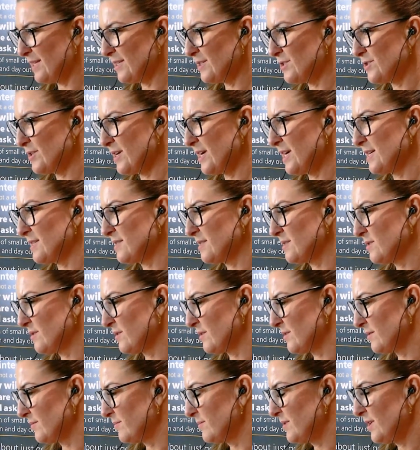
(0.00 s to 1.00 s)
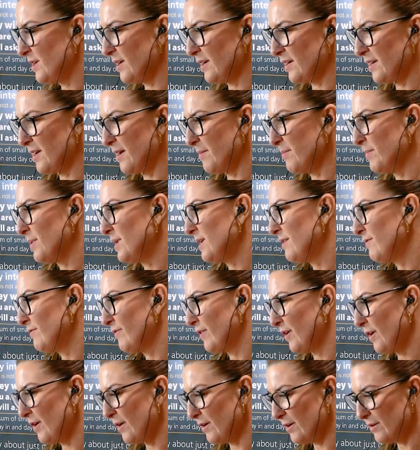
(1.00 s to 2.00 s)
address or, company
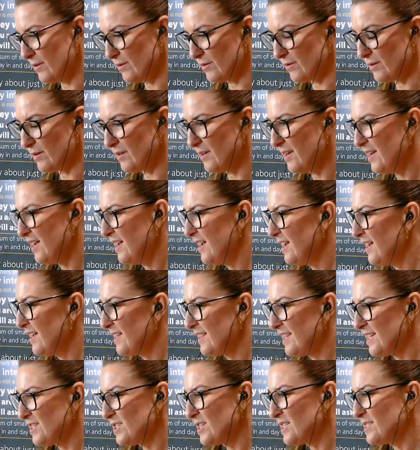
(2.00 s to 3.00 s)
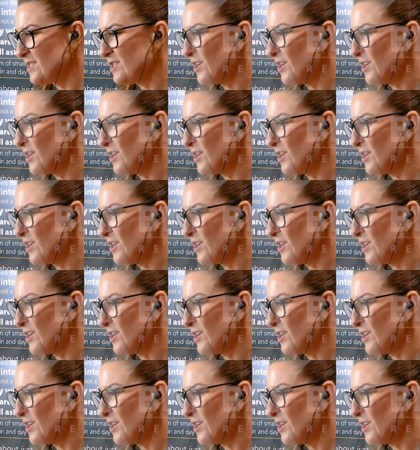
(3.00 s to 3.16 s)
phone, or they're just